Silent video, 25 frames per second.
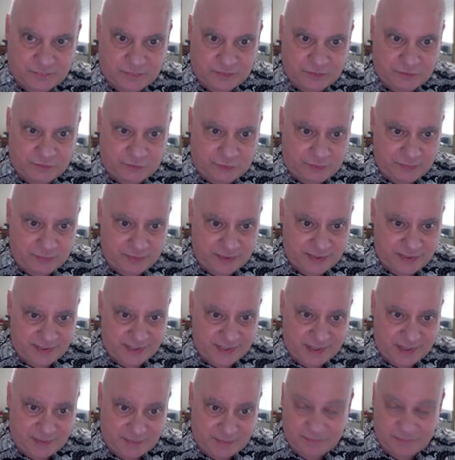from the
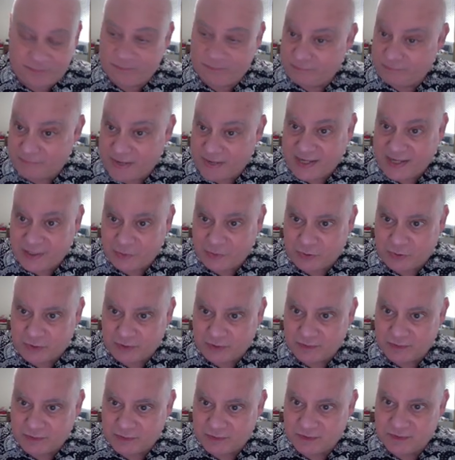same manual,
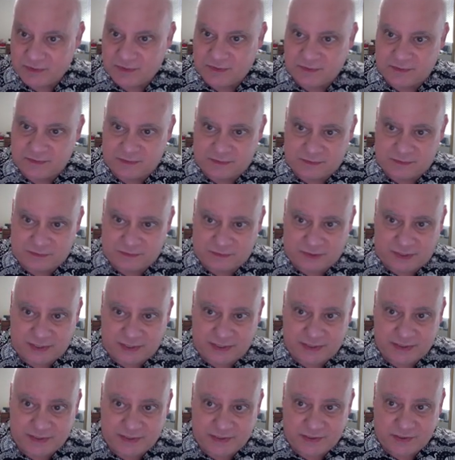right?
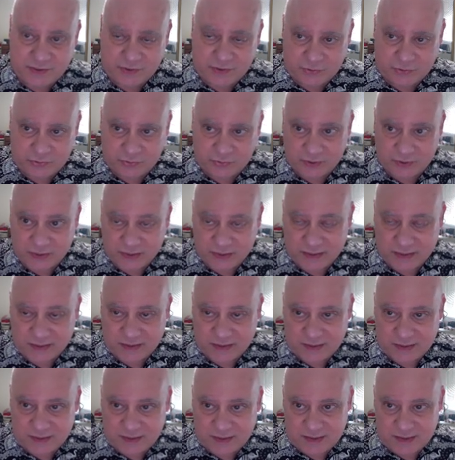So,
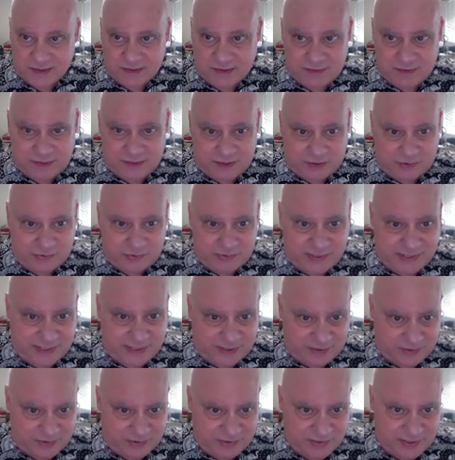
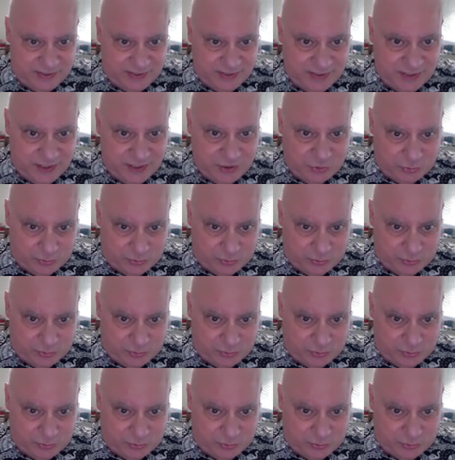cells in your